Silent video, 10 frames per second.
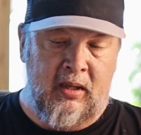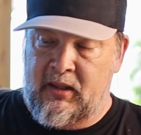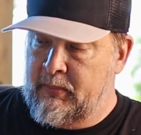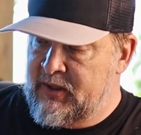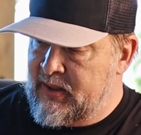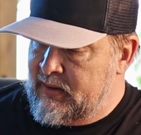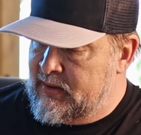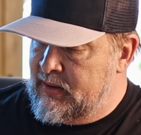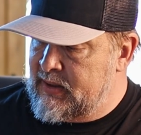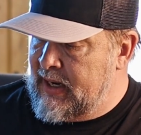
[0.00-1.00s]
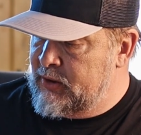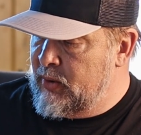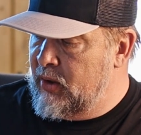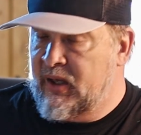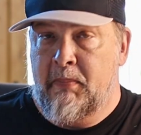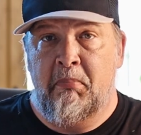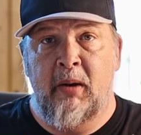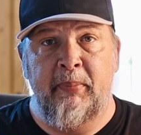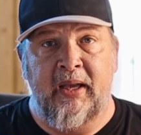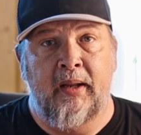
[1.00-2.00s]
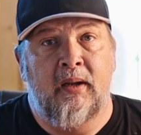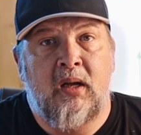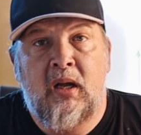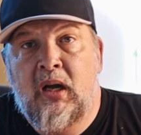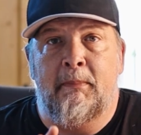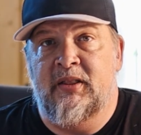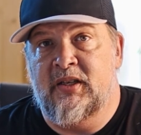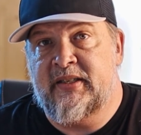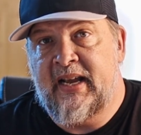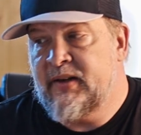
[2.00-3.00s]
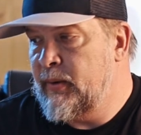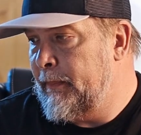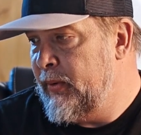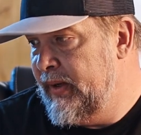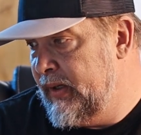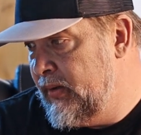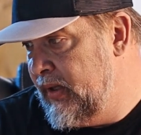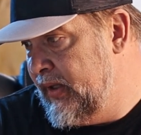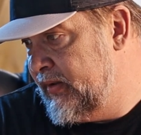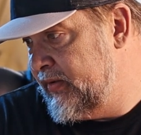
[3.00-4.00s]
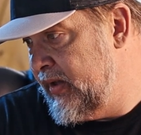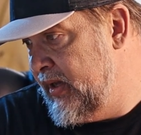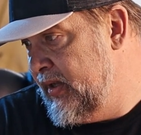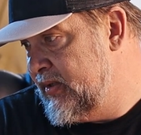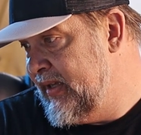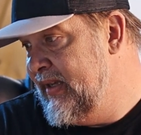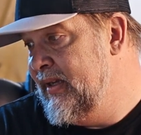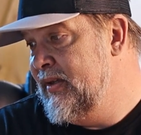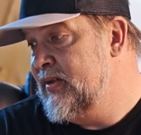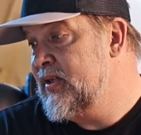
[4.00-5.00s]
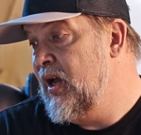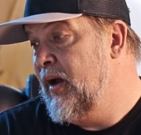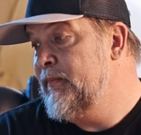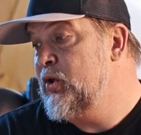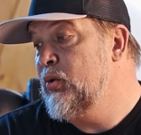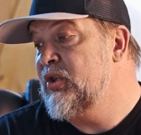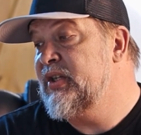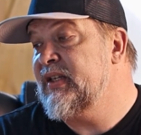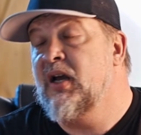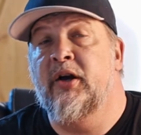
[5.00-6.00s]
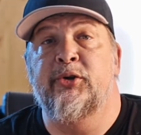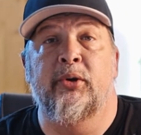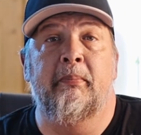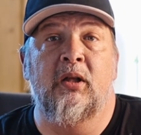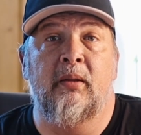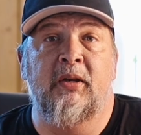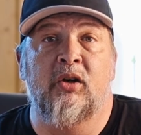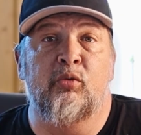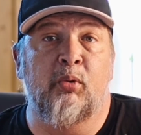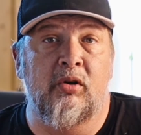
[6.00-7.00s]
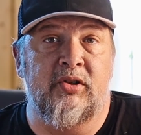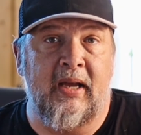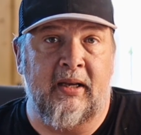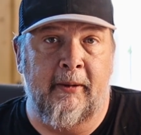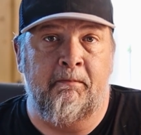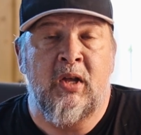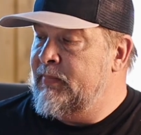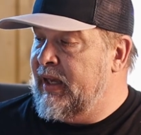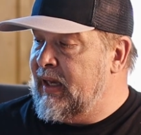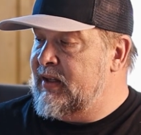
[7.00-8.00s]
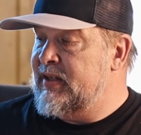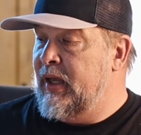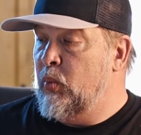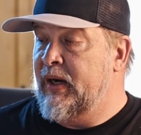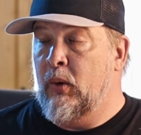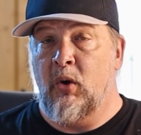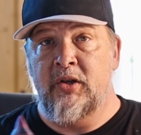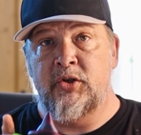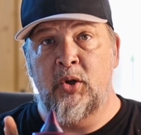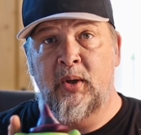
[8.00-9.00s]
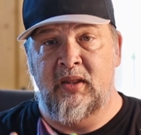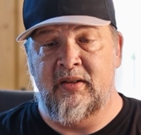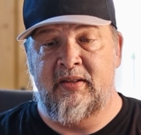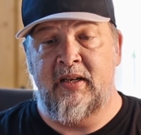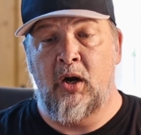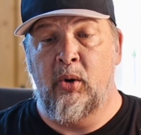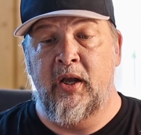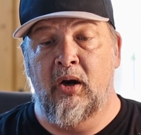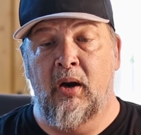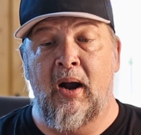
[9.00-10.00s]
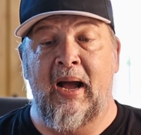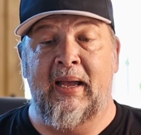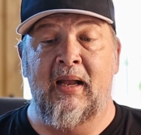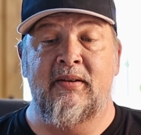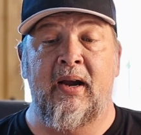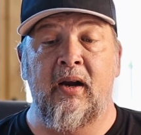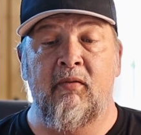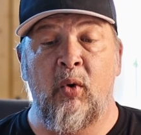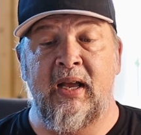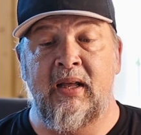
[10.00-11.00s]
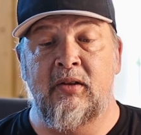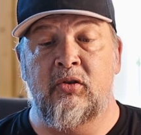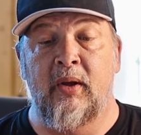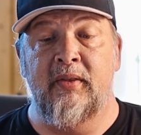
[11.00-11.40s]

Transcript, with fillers: Now, let me set this aside so I don't keep bumping it, but the standard print, it says, is up to six hundred millimeters per second. Like I said, when I was doing this Ditto here, I got tired of waiting, so